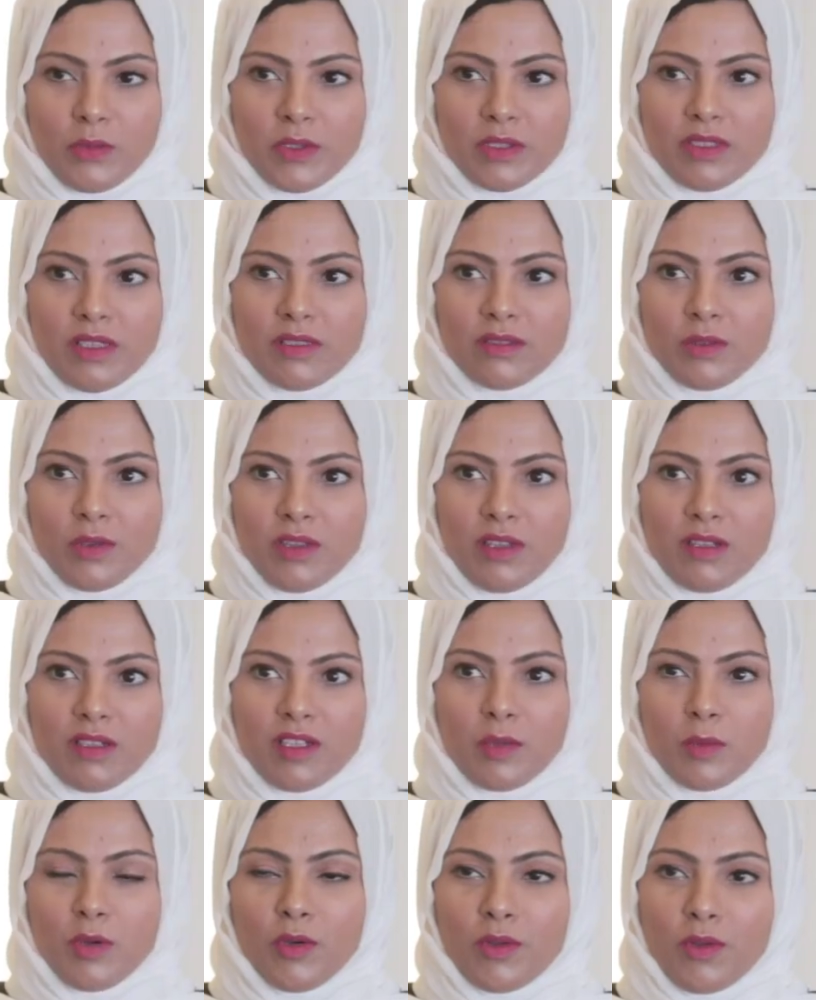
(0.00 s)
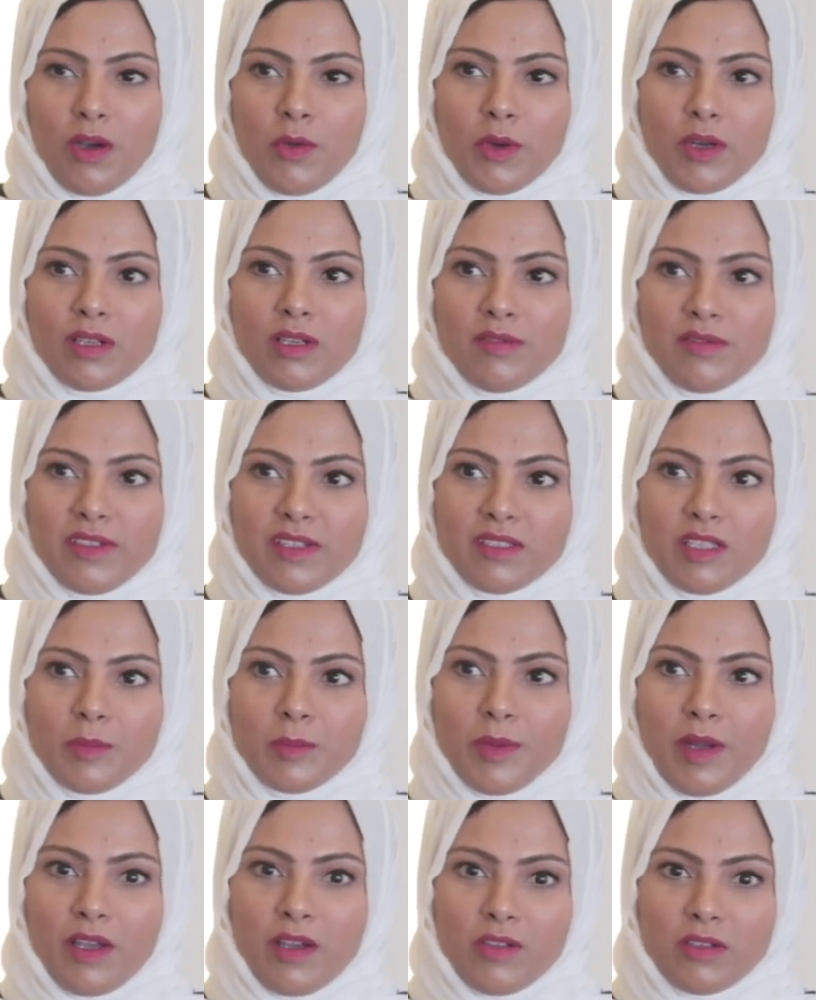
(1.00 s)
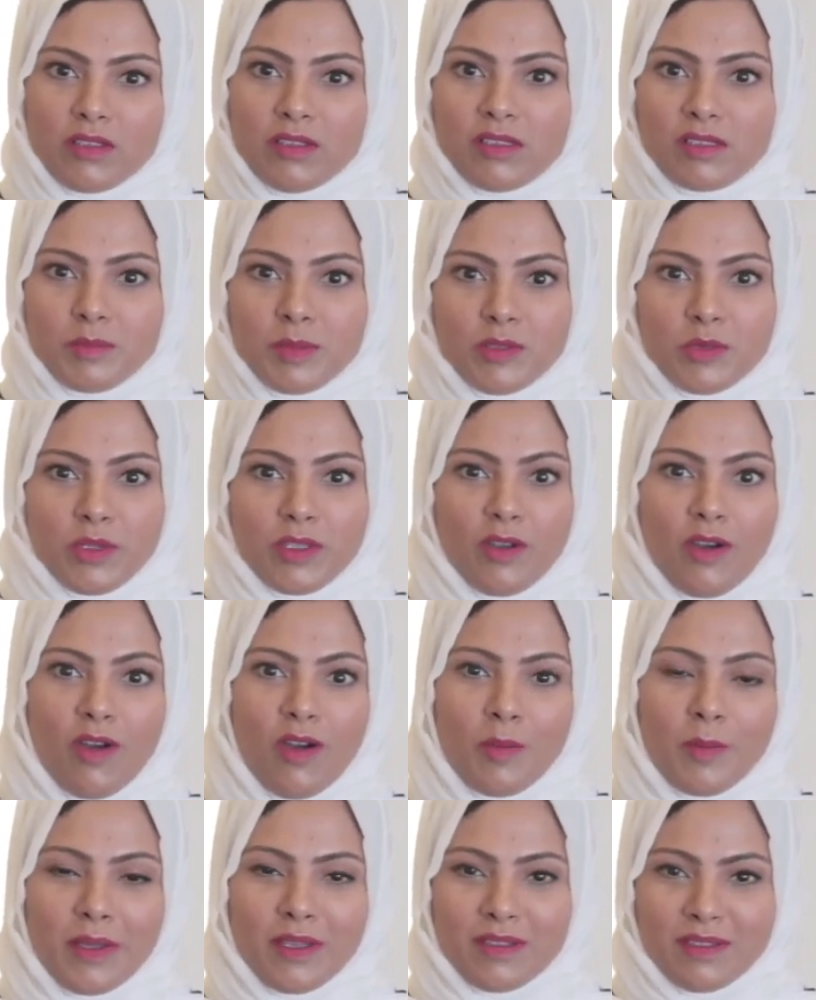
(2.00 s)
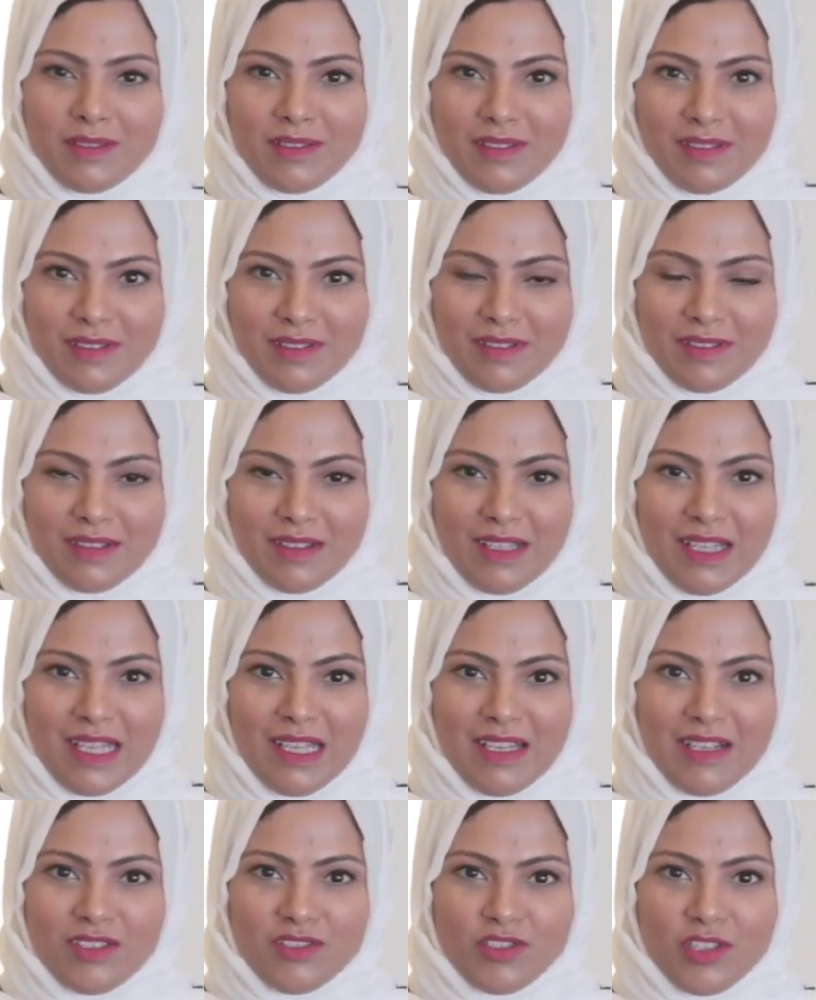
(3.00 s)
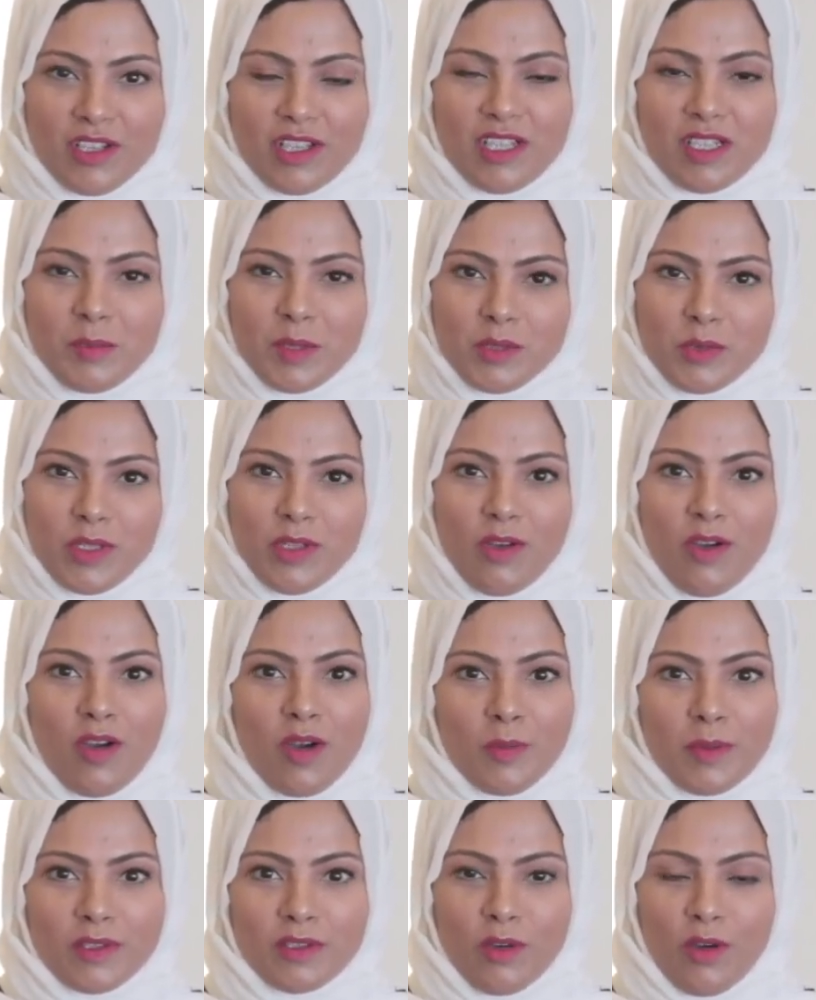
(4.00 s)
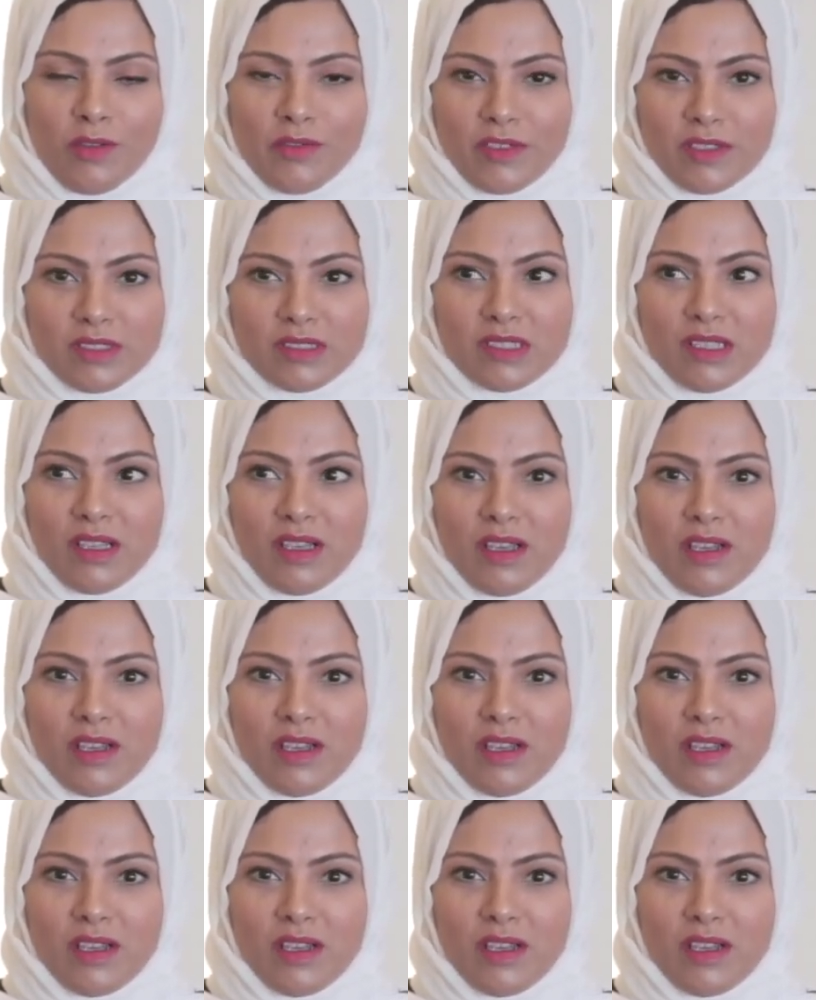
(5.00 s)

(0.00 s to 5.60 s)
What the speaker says: and we tend to think about our conflicting priorities between home and juggling between home and office.